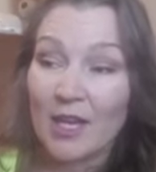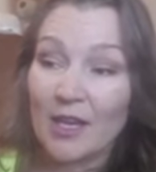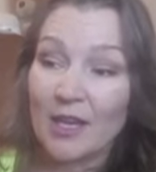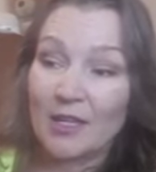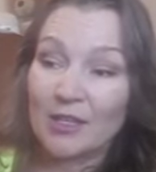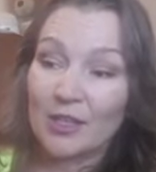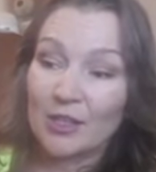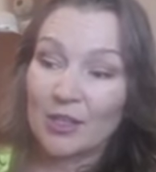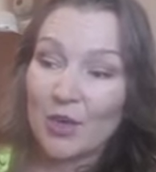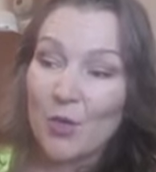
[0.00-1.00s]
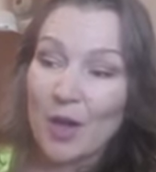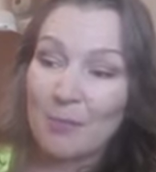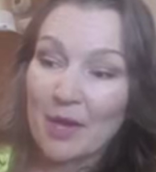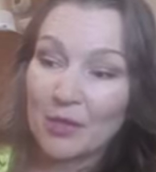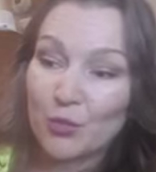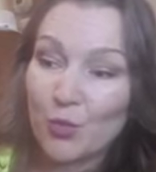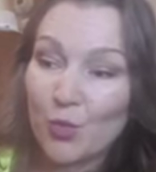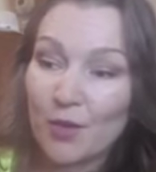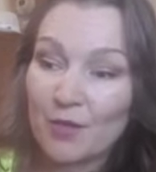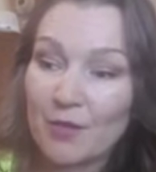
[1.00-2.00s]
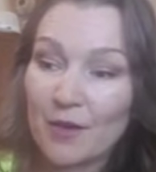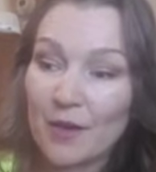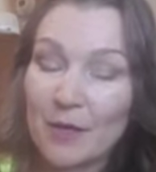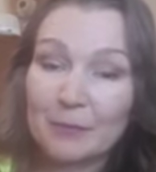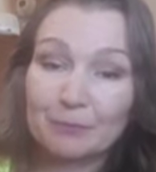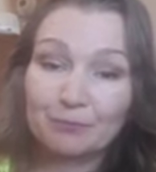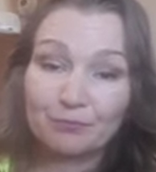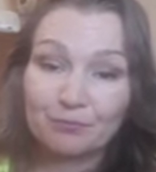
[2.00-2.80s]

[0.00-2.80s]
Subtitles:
And you know, I met with the